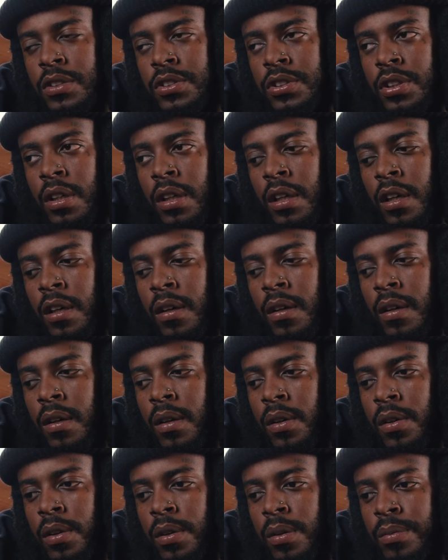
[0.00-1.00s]
to
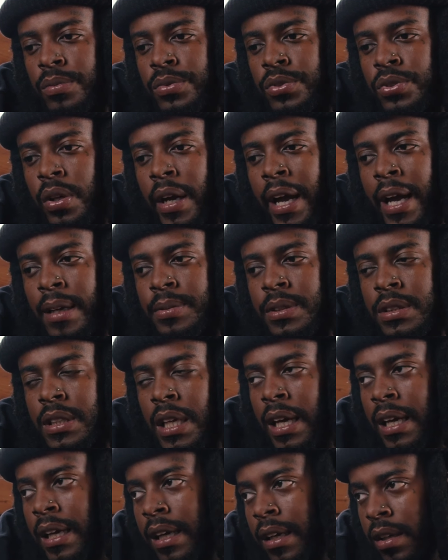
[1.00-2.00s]
um, to
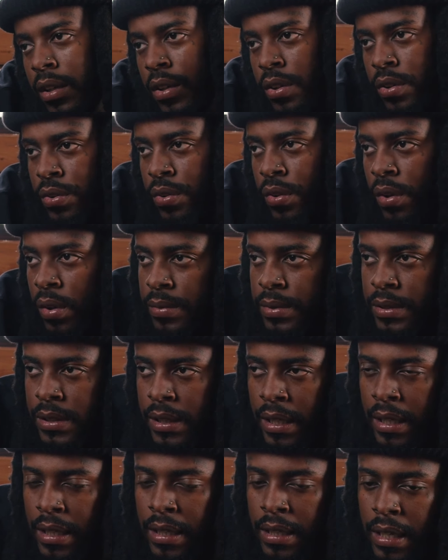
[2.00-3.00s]
abstain, you know what I'm
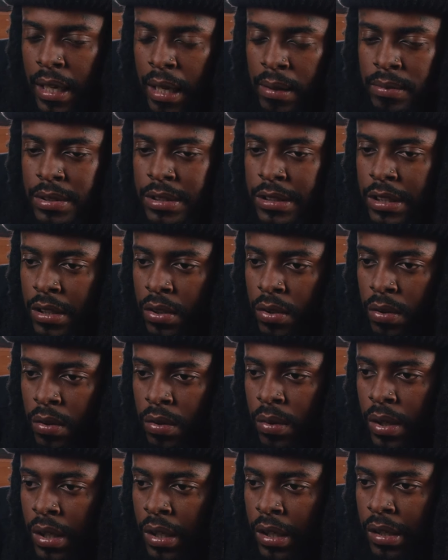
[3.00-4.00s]
saying, and I was
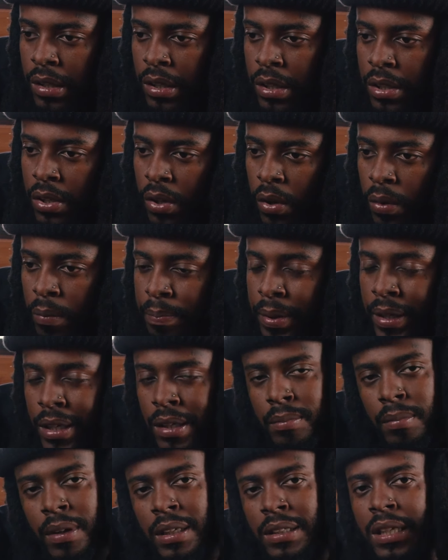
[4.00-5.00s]
still, you know,
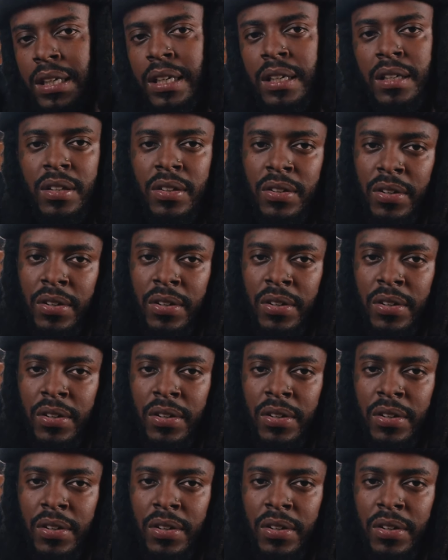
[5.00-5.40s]
beating my dick.